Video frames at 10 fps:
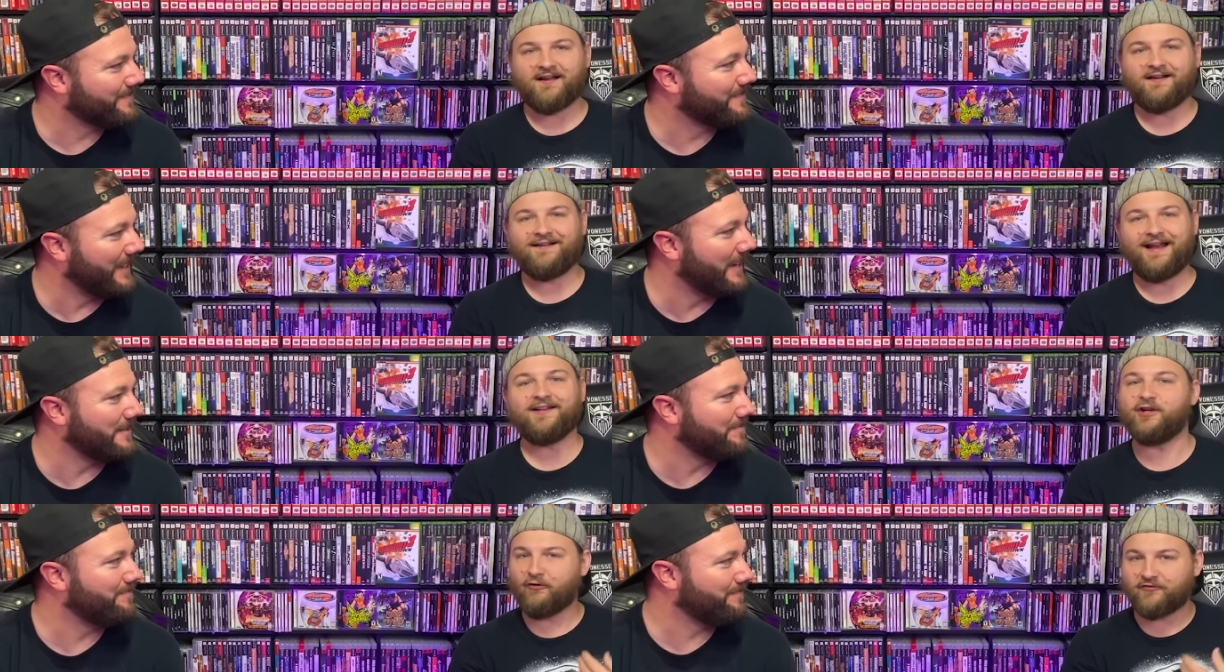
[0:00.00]
Speaker 1: yeah. and
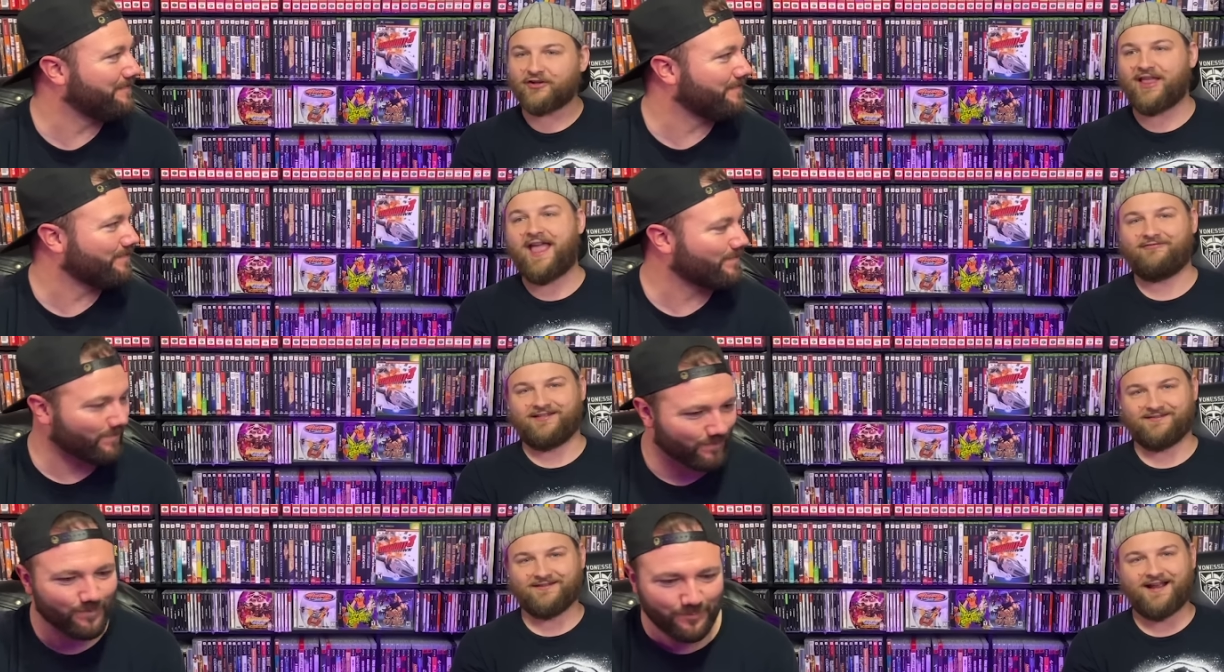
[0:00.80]
you don't feel
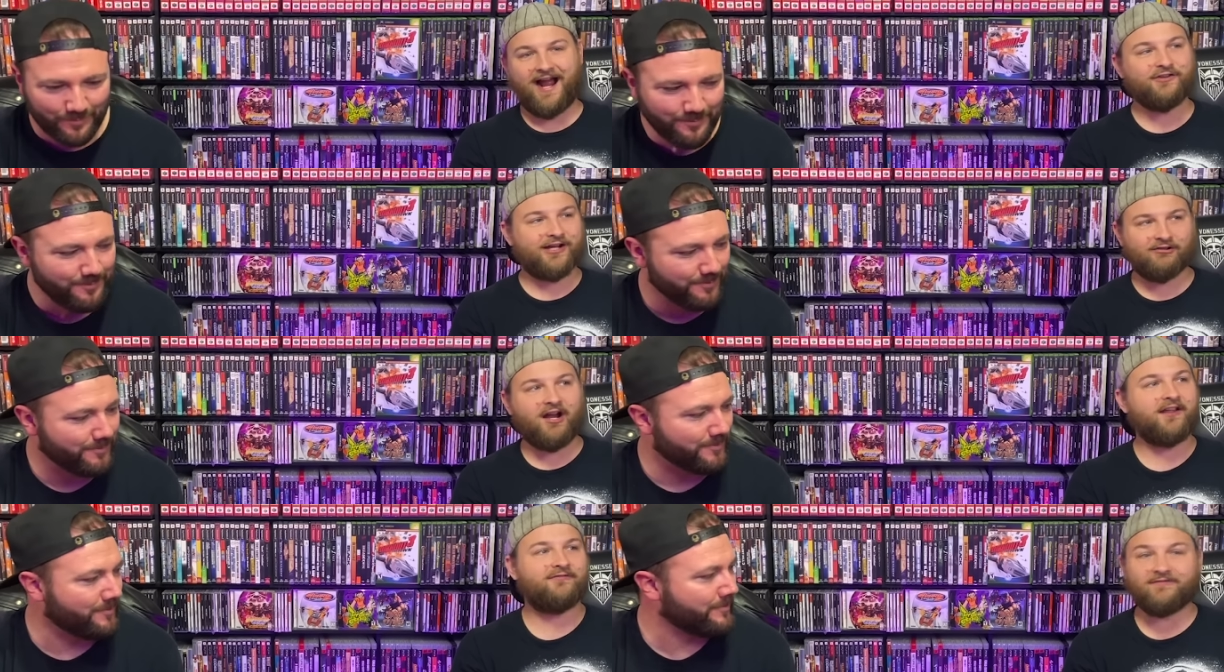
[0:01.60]
heavy. I drink a
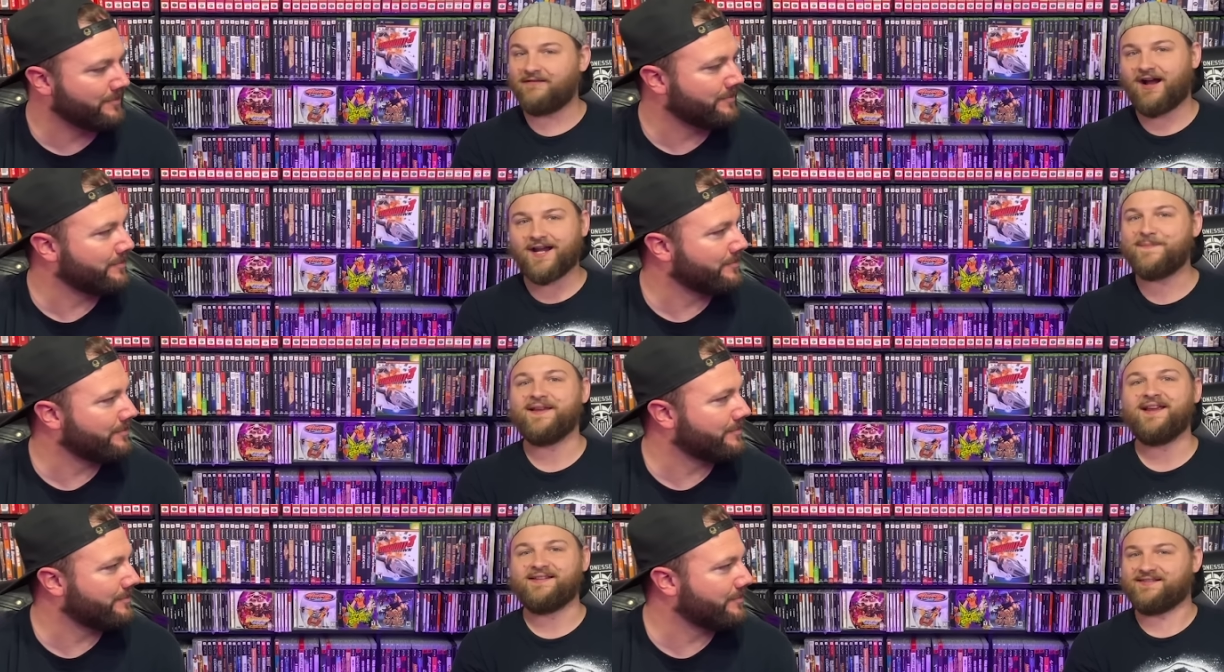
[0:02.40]
lot of
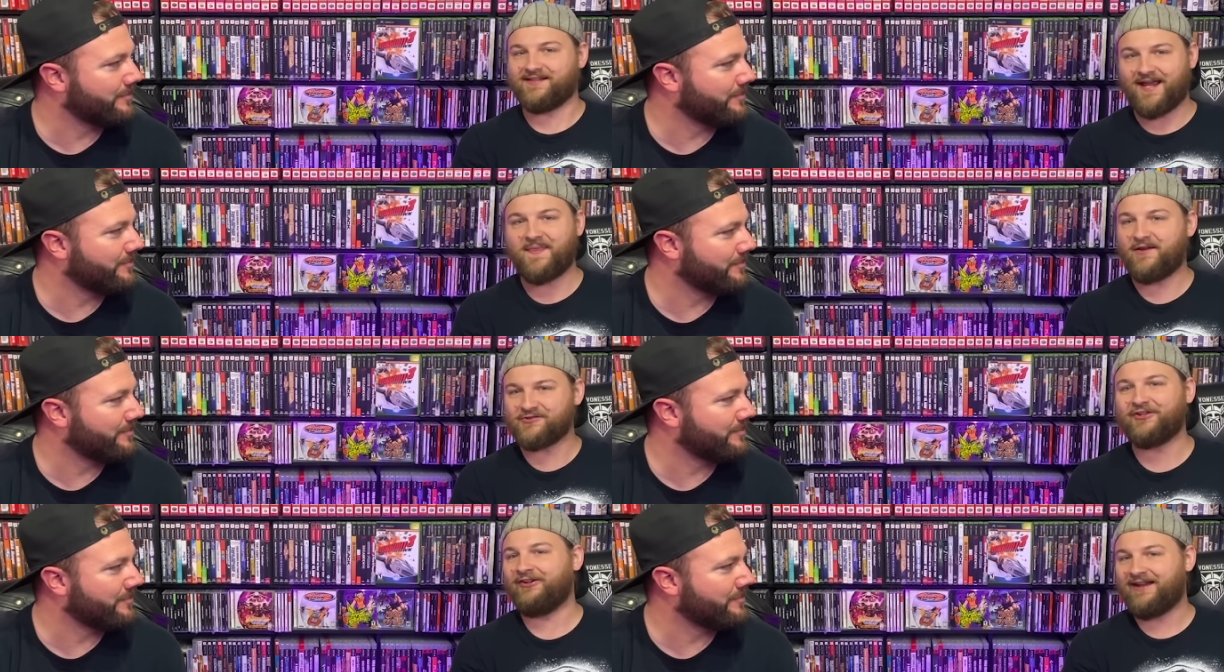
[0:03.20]
IPAs, and
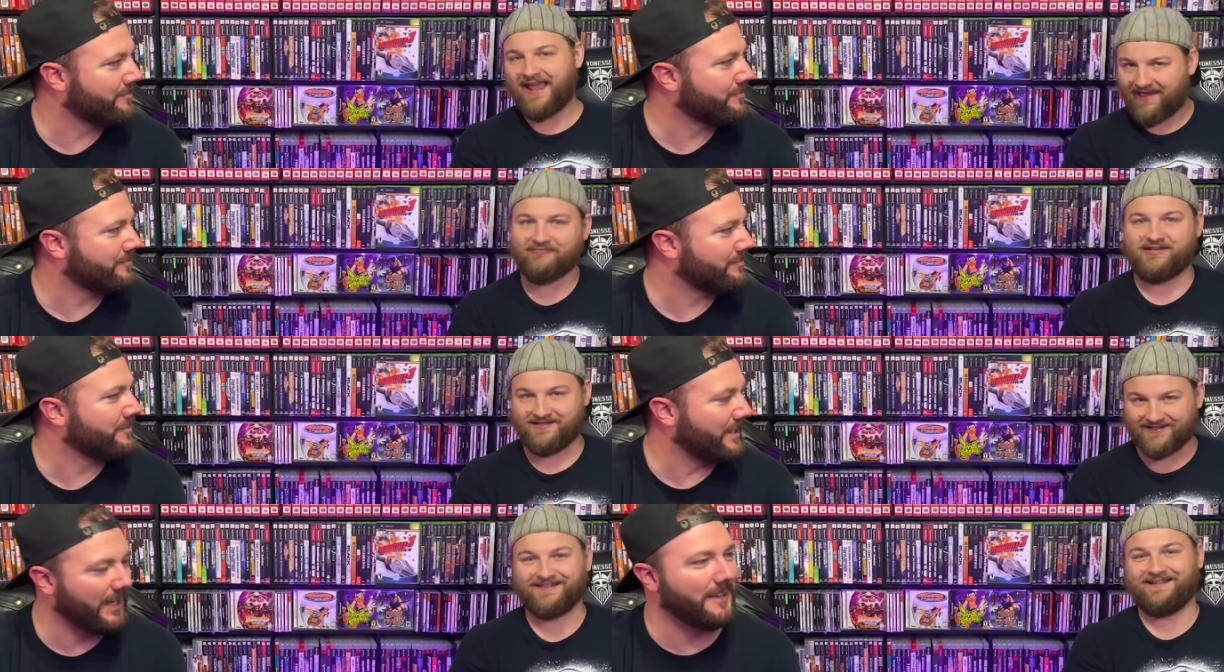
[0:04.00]
those are heavy.
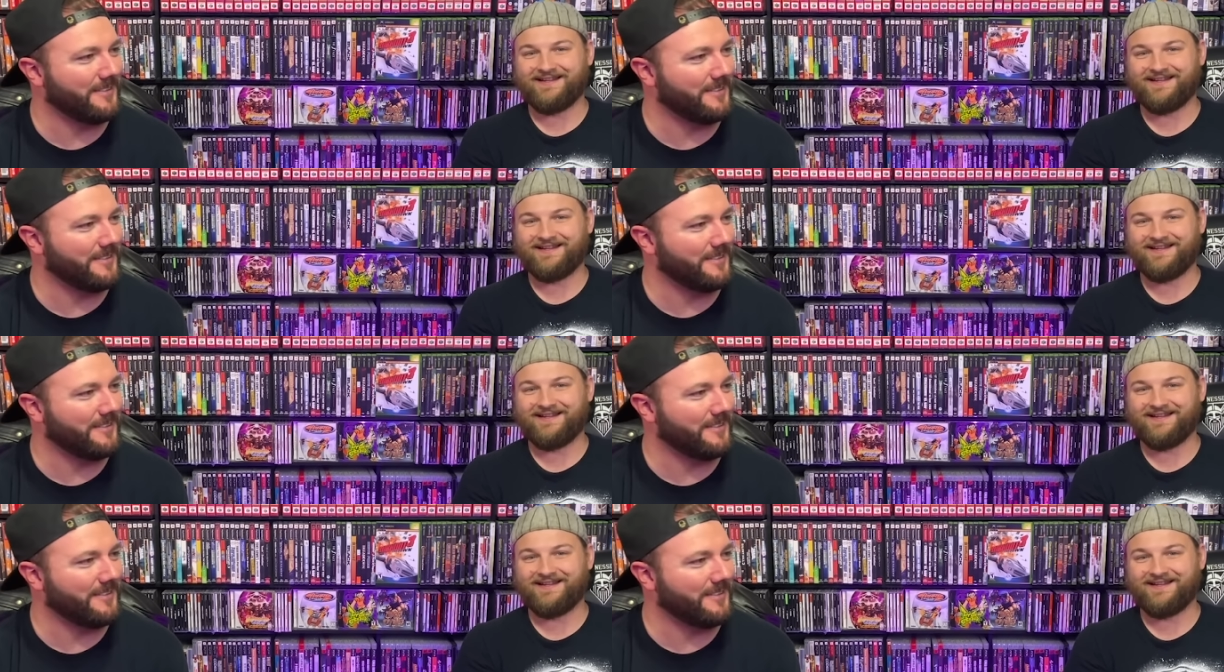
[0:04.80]
Yeah,